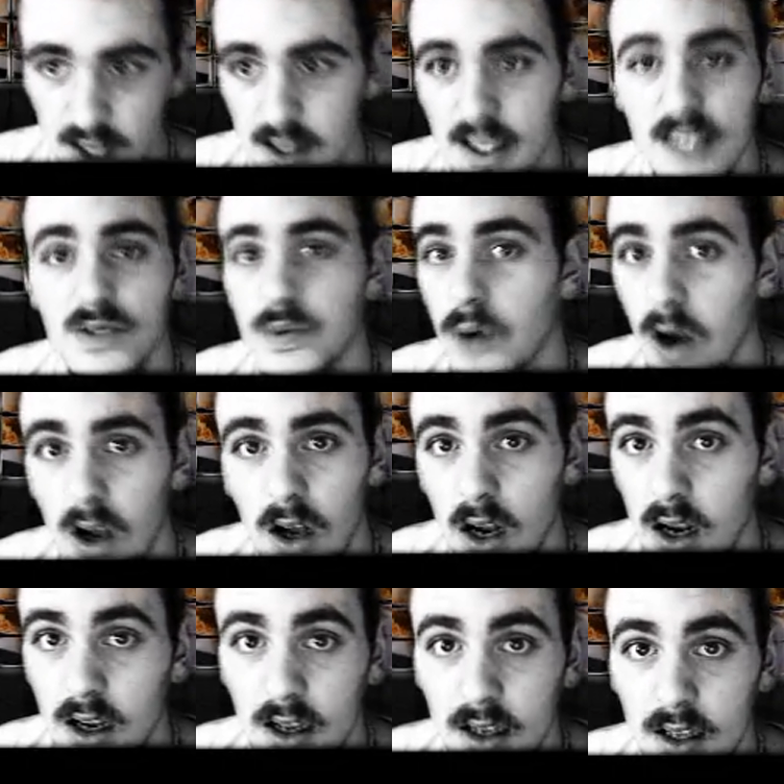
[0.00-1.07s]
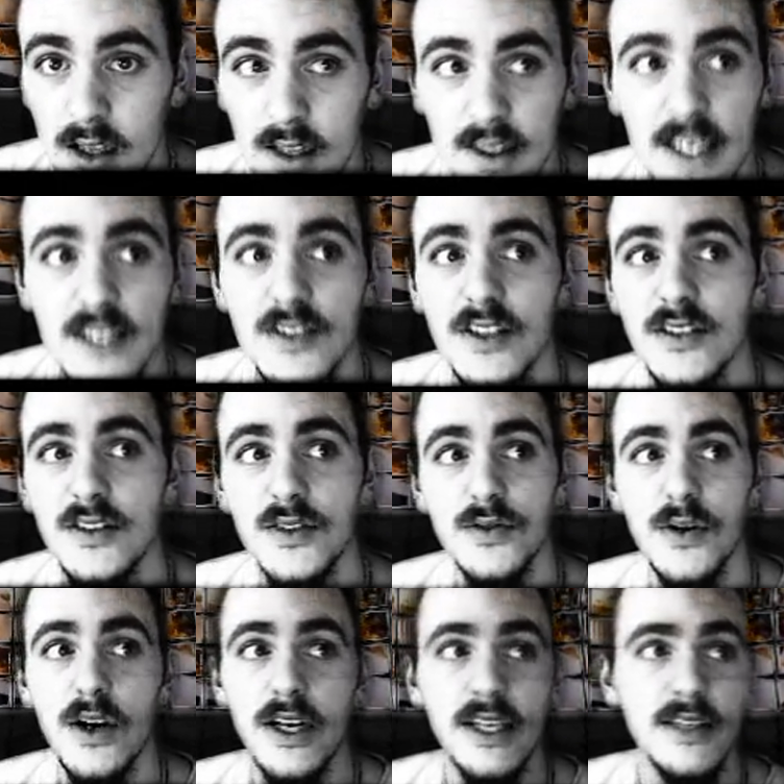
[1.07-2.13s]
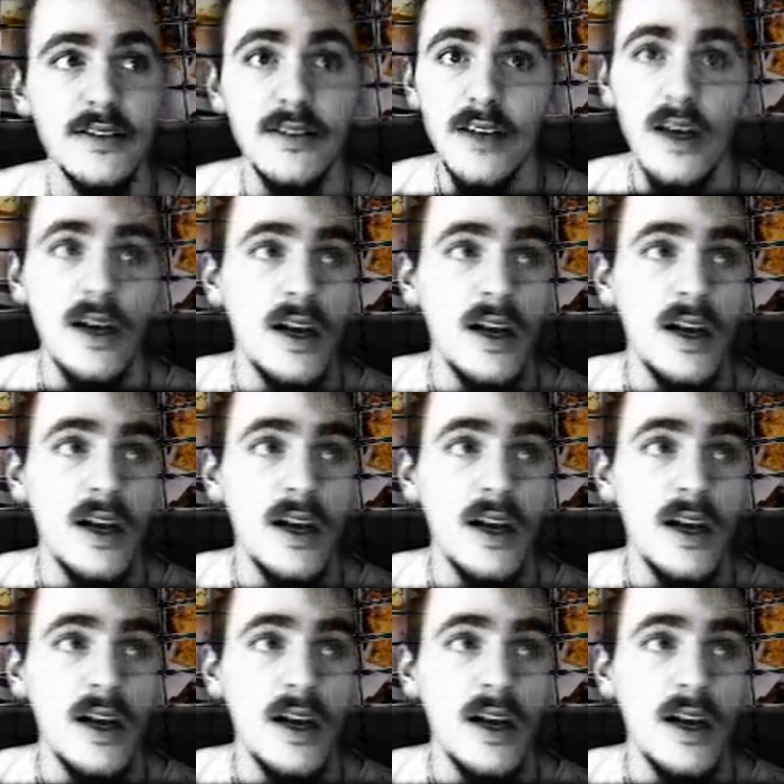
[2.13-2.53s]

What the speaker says: That's wrong. That's just as wrong as